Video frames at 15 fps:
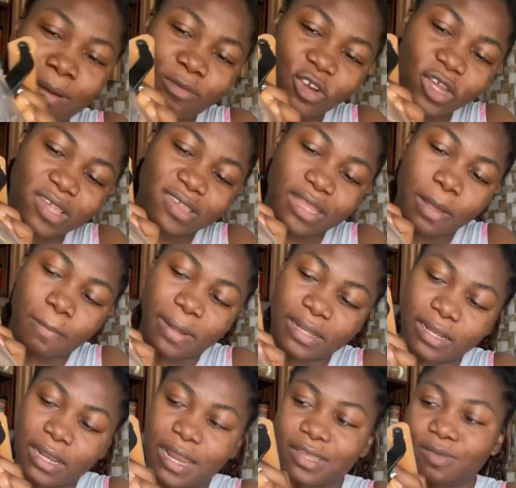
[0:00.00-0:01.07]
i'm sure it's
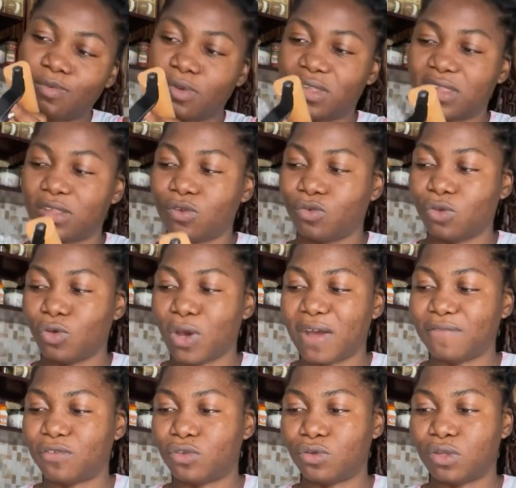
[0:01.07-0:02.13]
tempered glass but still you
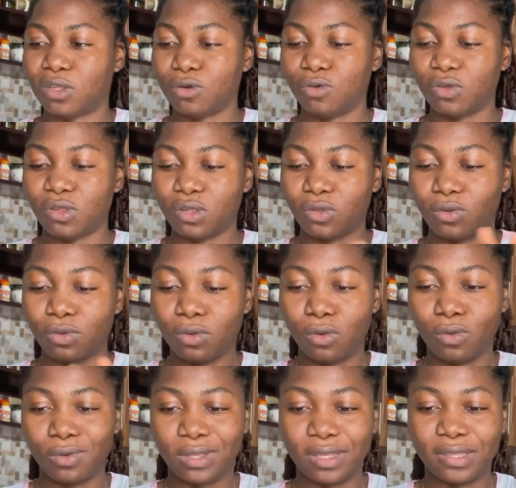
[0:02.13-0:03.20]
have to still use it on
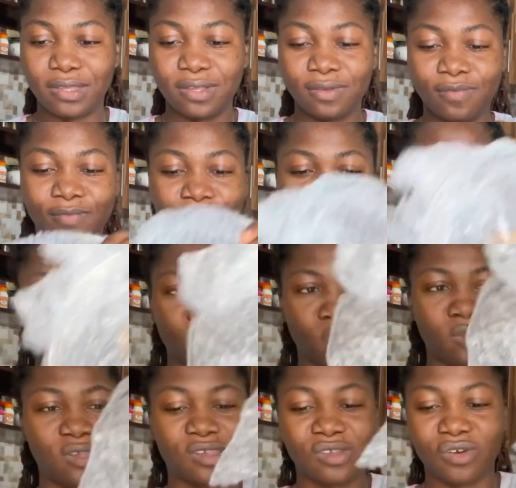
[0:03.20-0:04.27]
low heat
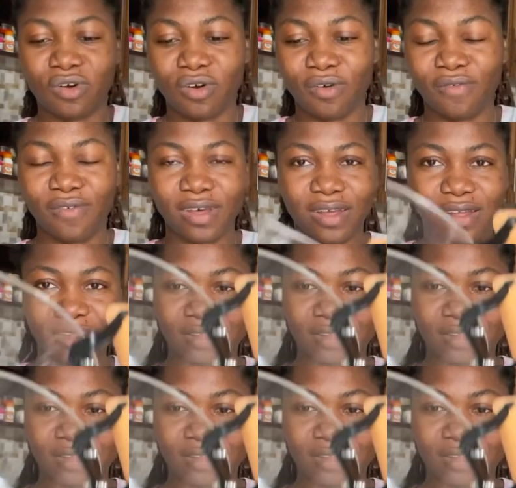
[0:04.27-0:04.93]
this is the cover